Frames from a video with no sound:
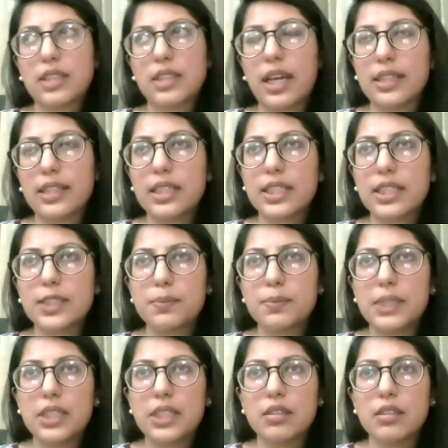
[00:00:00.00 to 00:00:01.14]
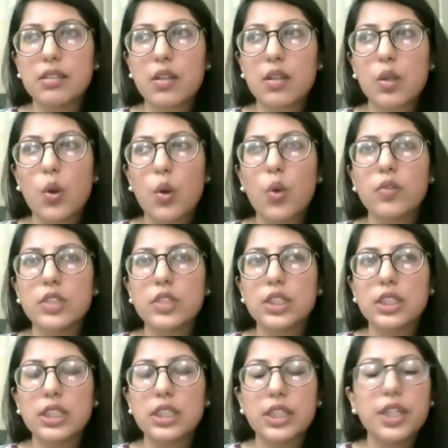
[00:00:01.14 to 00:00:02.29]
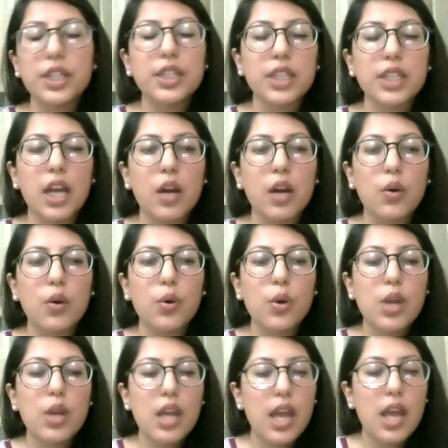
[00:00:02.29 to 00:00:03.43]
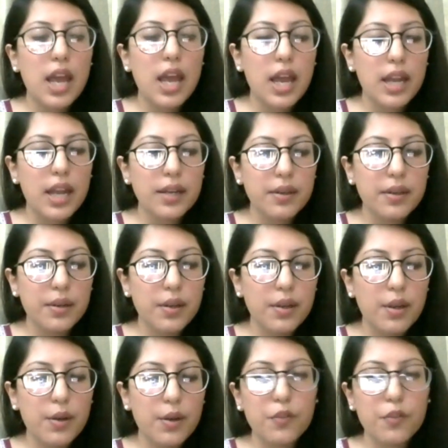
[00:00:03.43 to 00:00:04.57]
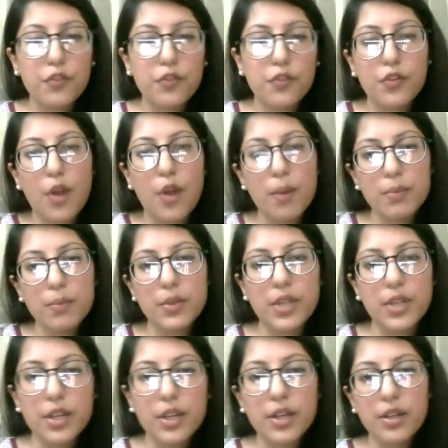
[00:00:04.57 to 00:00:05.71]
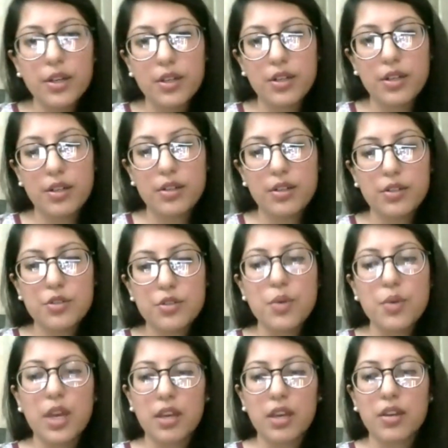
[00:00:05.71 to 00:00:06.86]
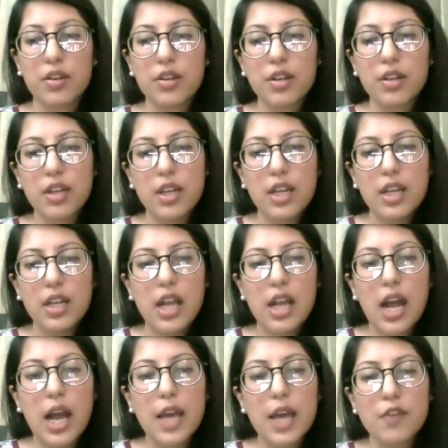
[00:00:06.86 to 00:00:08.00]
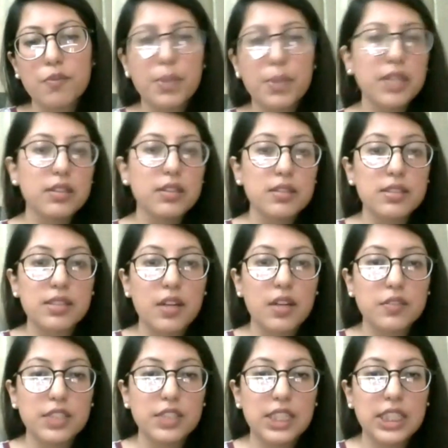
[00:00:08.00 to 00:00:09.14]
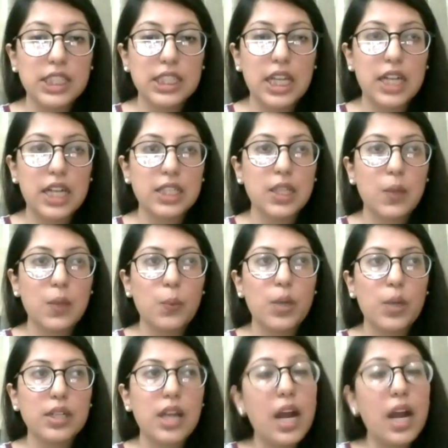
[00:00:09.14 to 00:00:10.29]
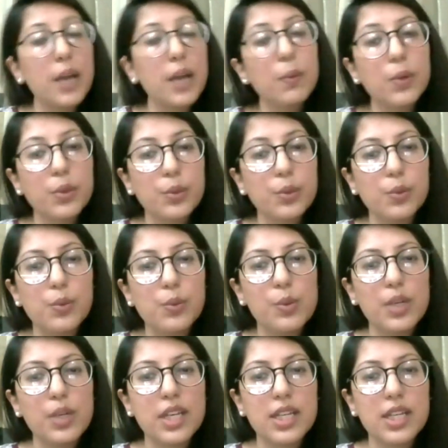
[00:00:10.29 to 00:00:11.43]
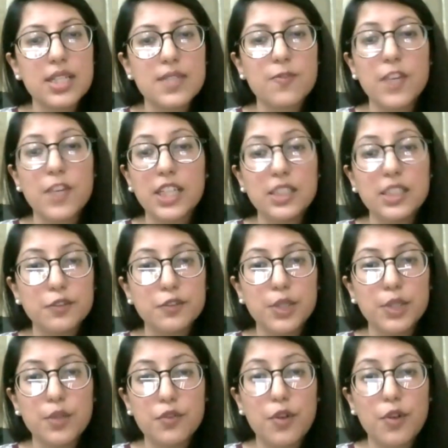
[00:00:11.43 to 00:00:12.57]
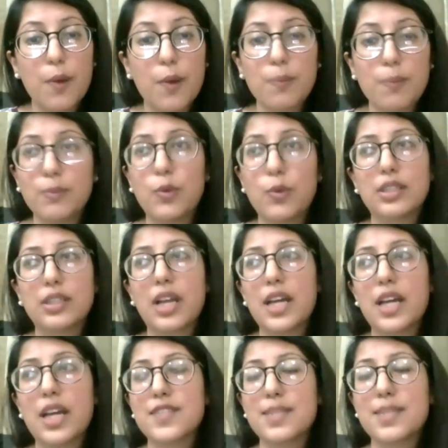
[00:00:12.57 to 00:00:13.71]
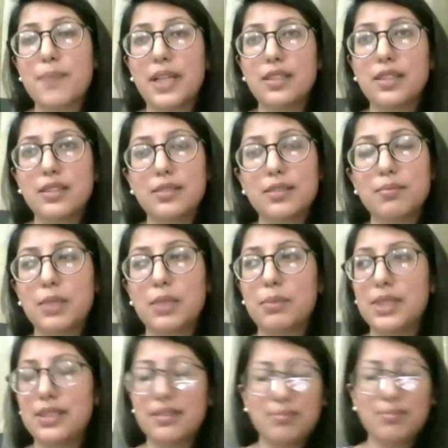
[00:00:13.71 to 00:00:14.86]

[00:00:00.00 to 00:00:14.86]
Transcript: I think it's been over a year now. And from there to here, I've made the discovery that what I want to do is very different from what I've spent maybe,